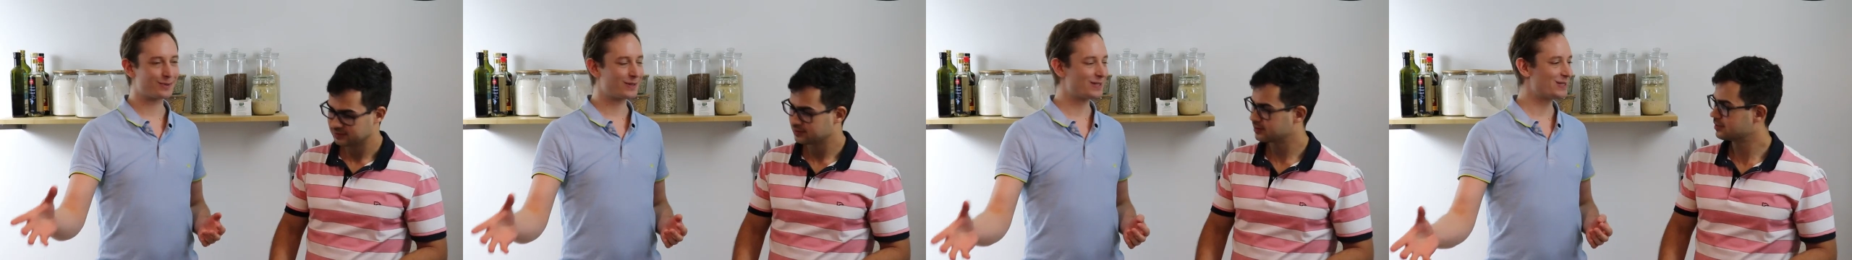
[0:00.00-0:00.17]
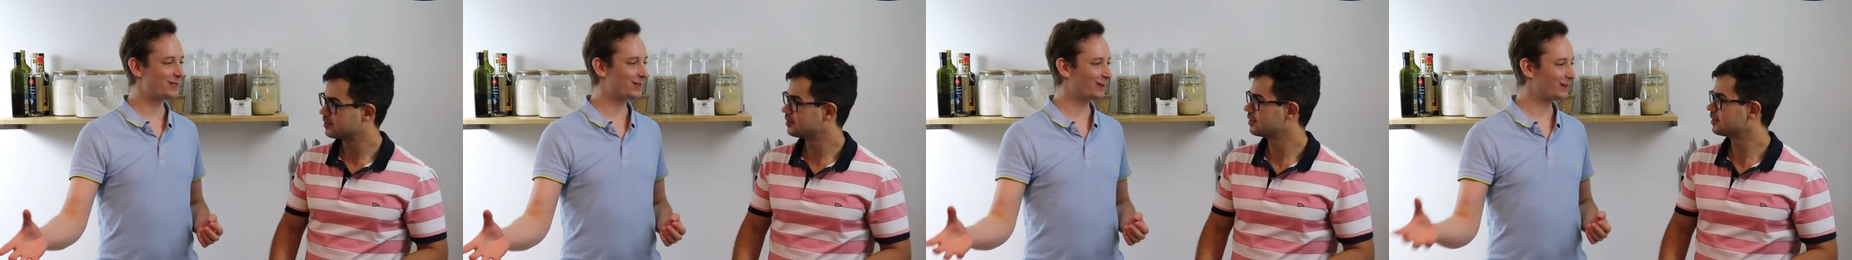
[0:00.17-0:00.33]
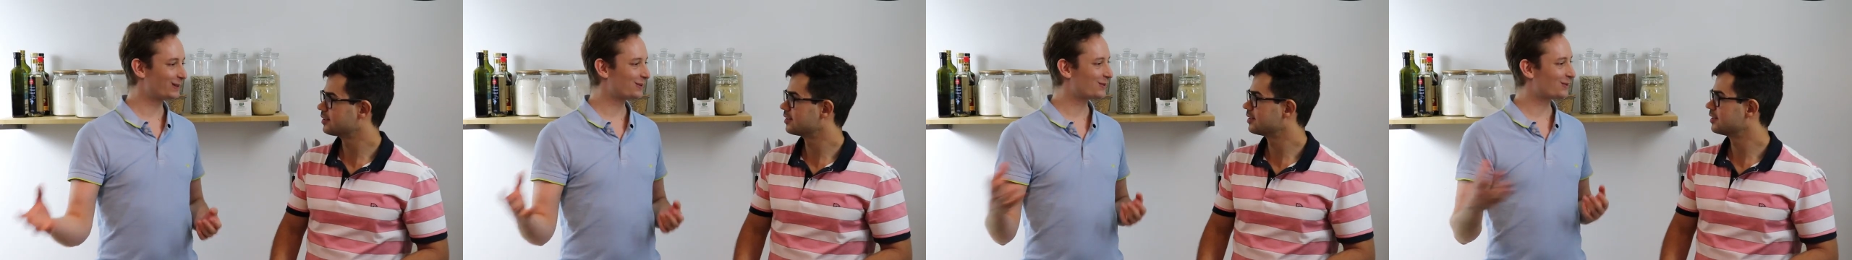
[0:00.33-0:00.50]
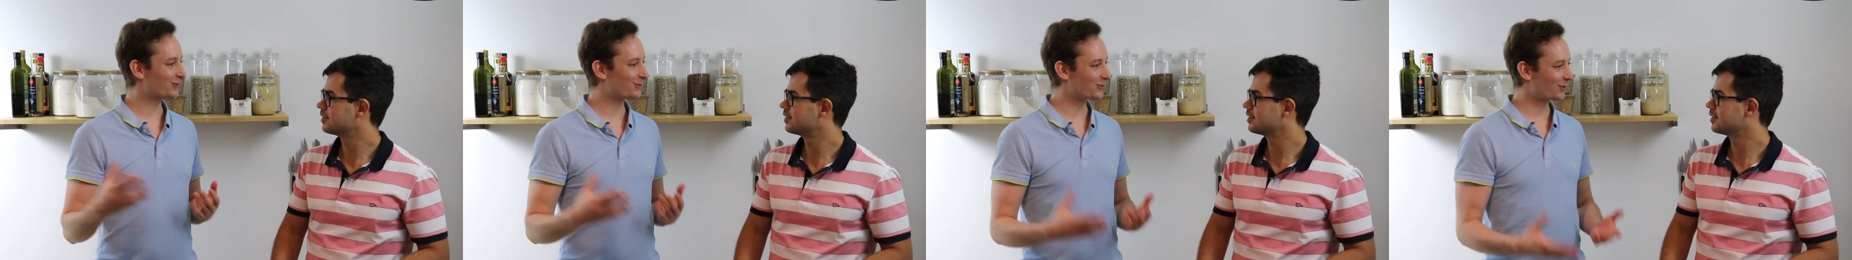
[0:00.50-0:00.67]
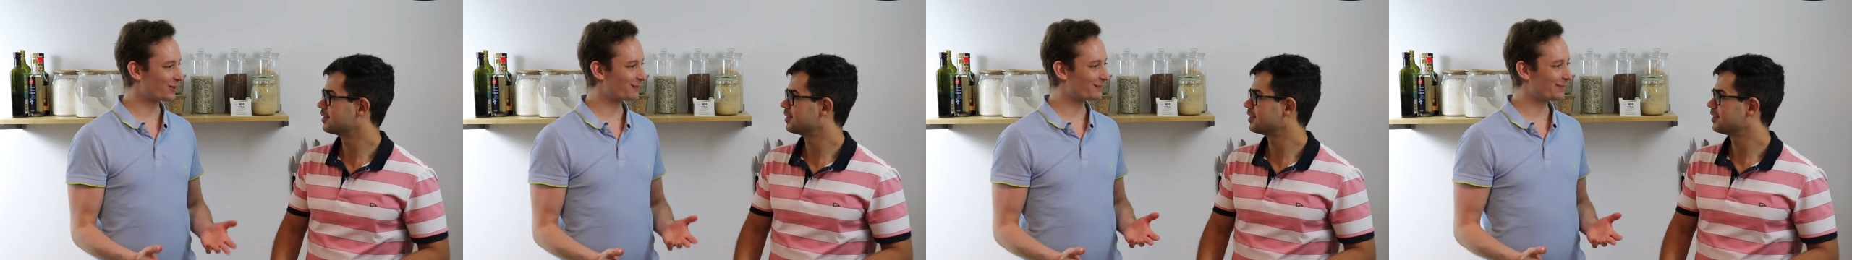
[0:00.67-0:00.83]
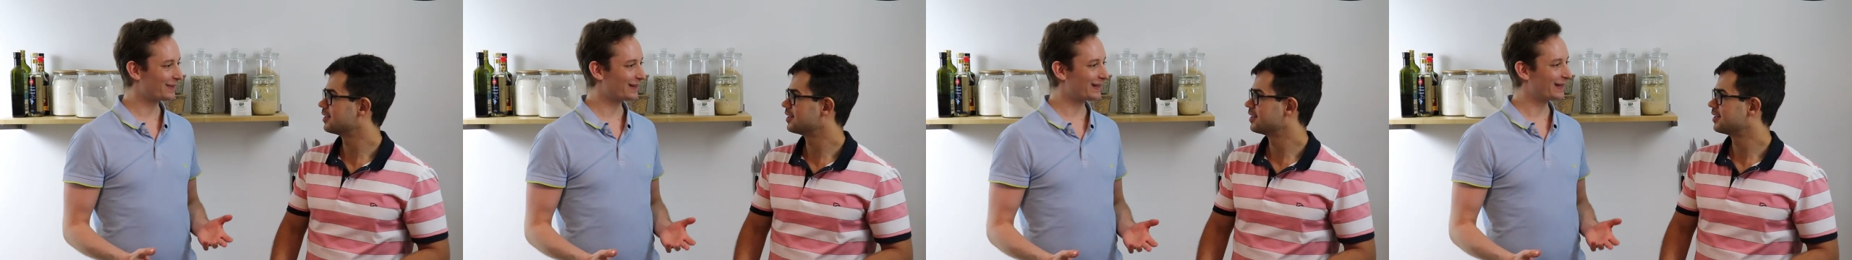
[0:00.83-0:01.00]
Speaker 1: Brazil to
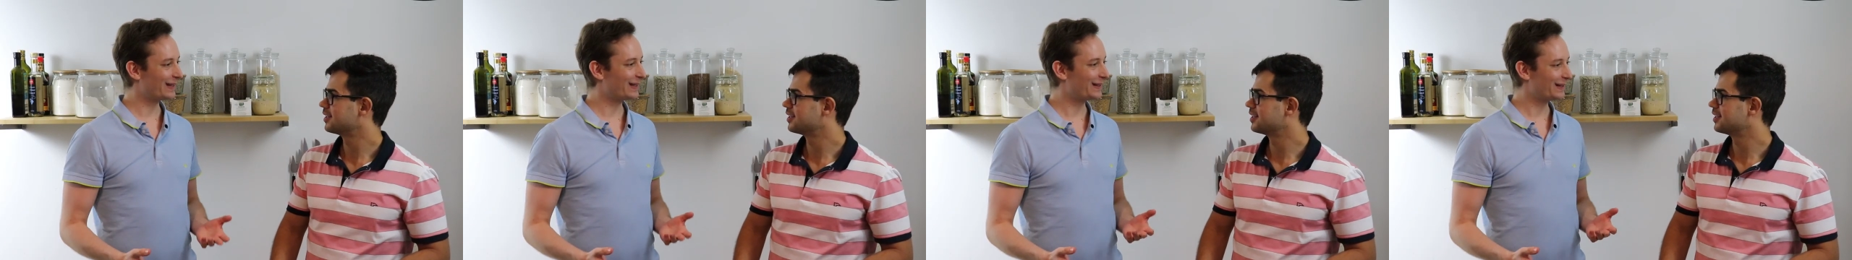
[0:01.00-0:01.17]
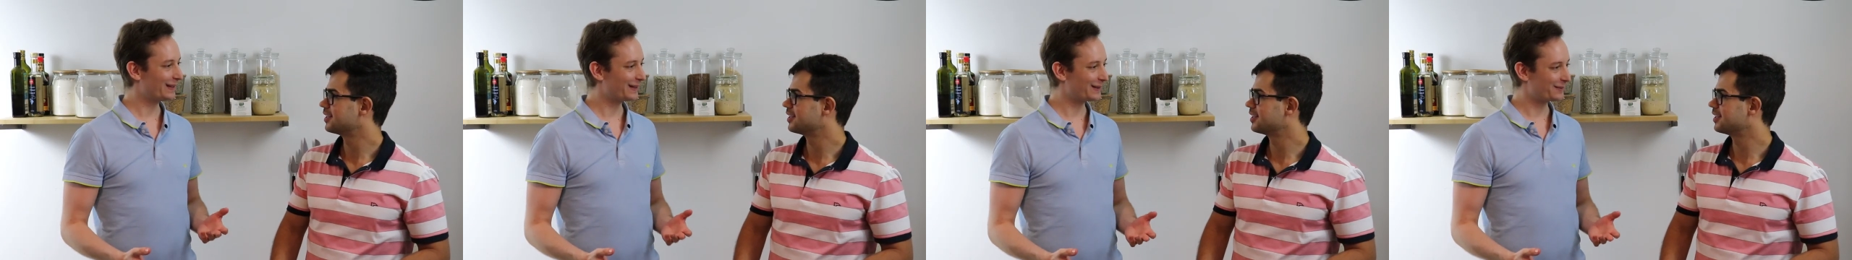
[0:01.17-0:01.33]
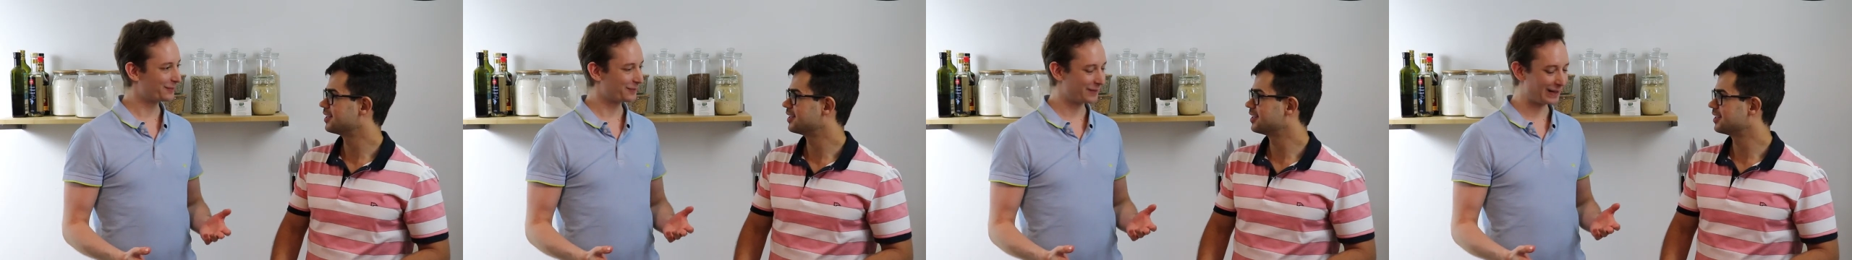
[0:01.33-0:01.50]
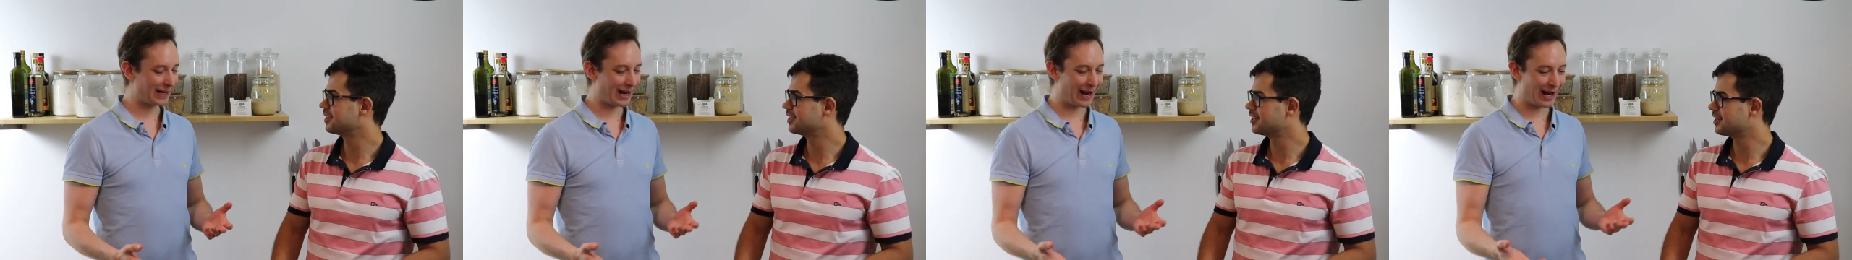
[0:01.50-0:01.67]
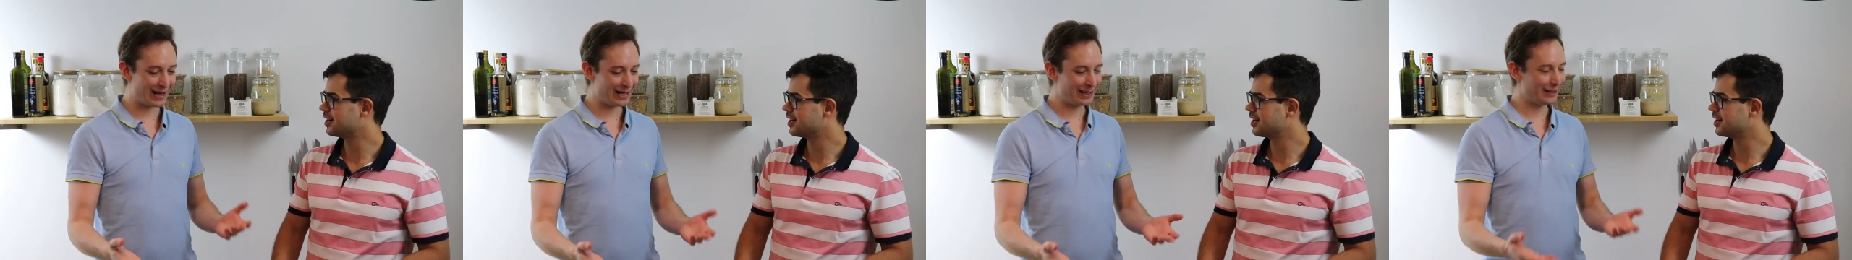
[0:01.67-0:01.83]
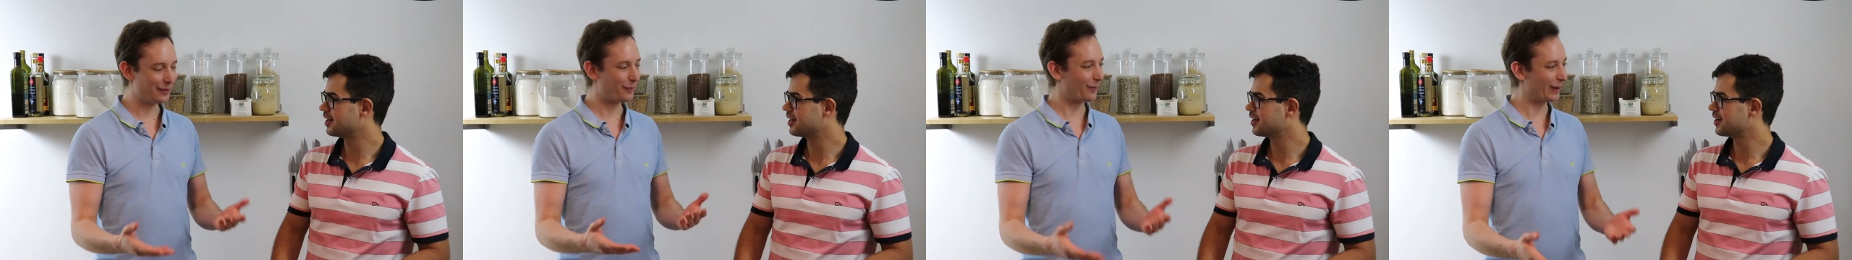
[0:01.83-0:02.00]
Germany. We yeah.
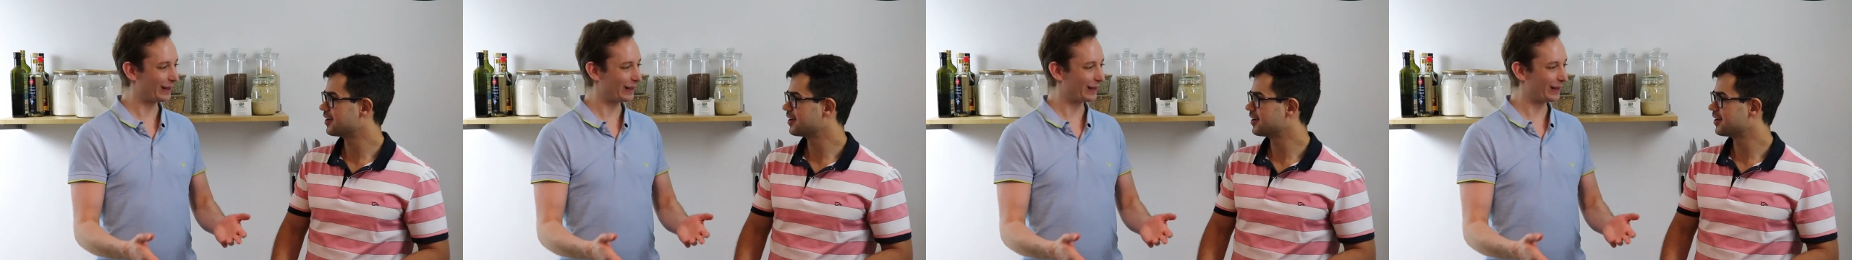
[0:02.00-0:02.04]
highly